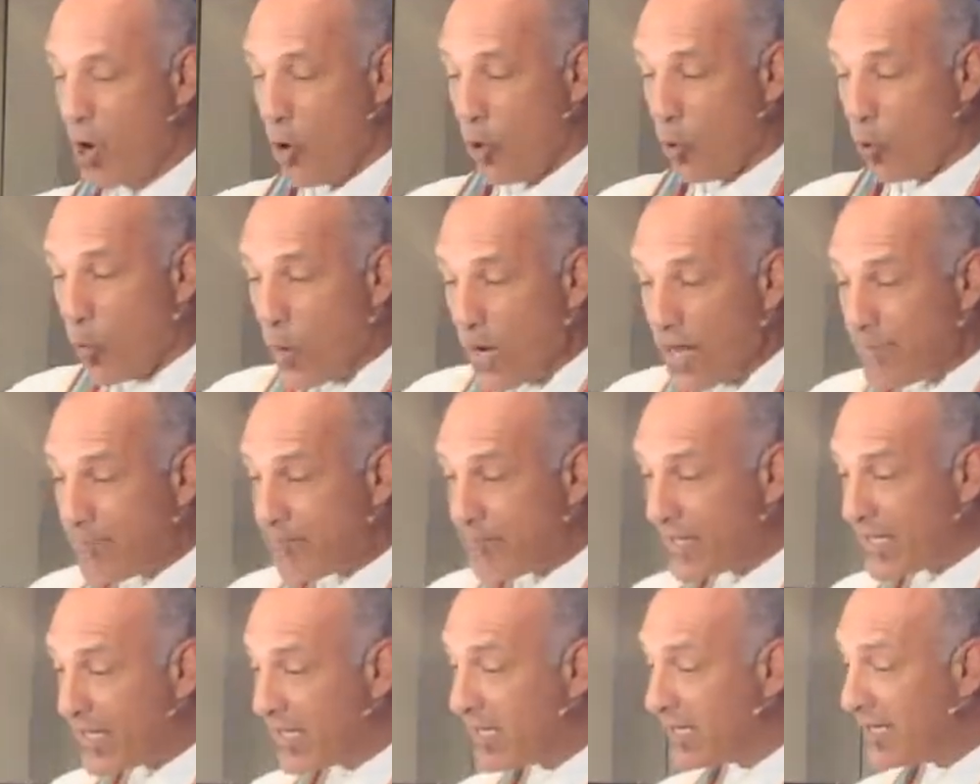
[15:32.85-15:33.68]

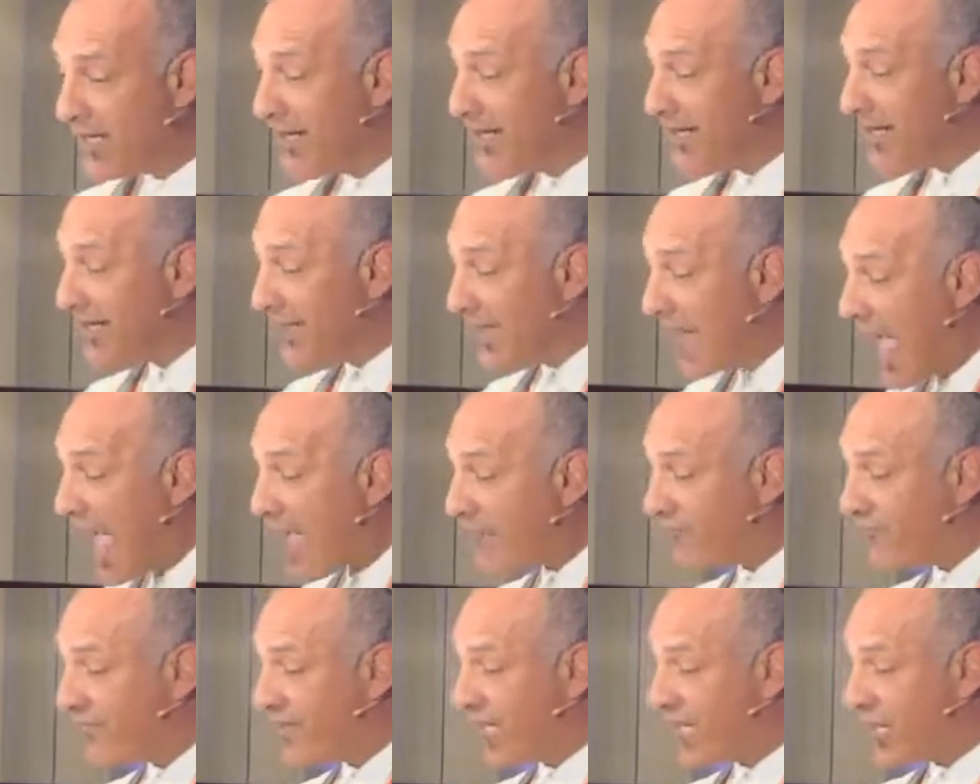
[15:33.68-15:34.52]
weeping,
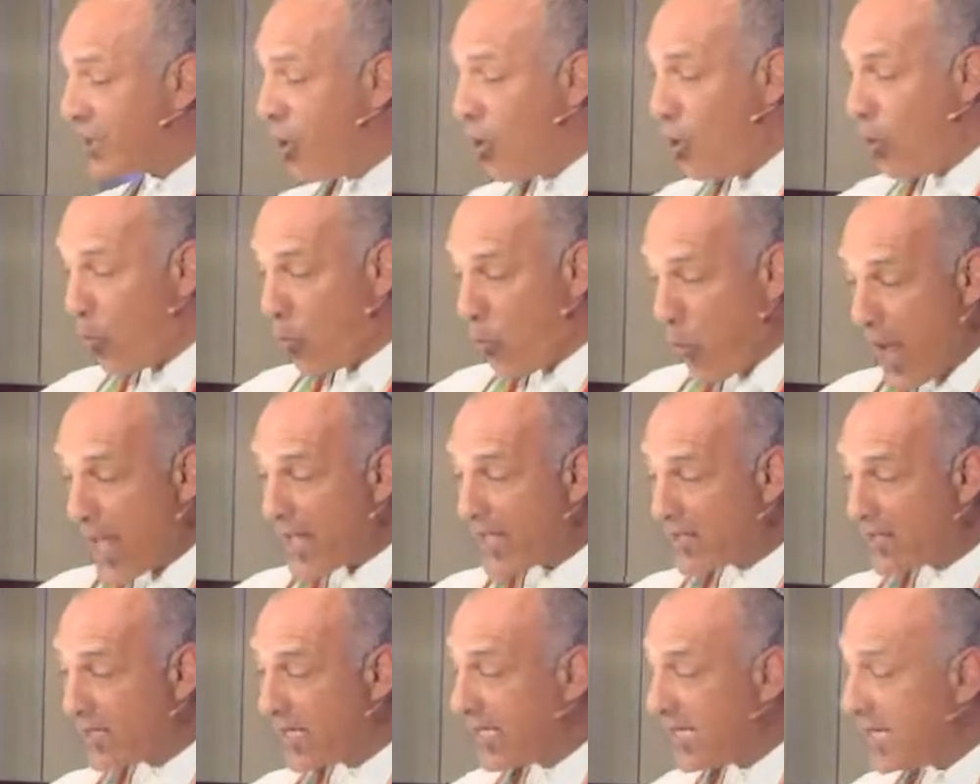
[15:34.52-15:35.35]
laughing,
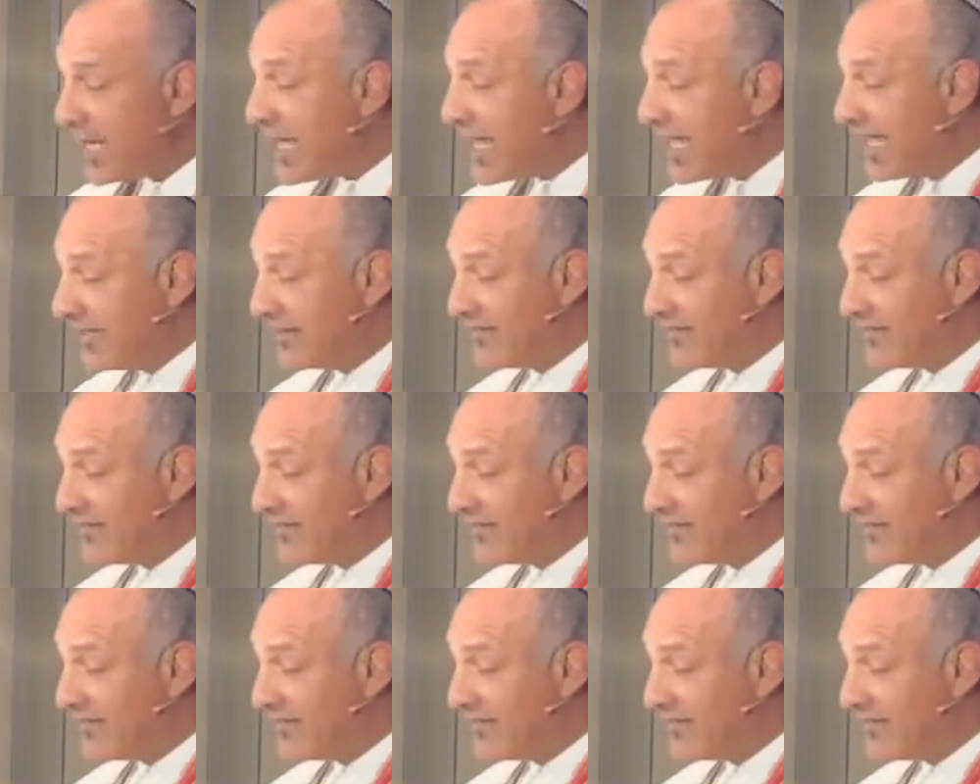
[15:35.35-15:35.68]
wailing,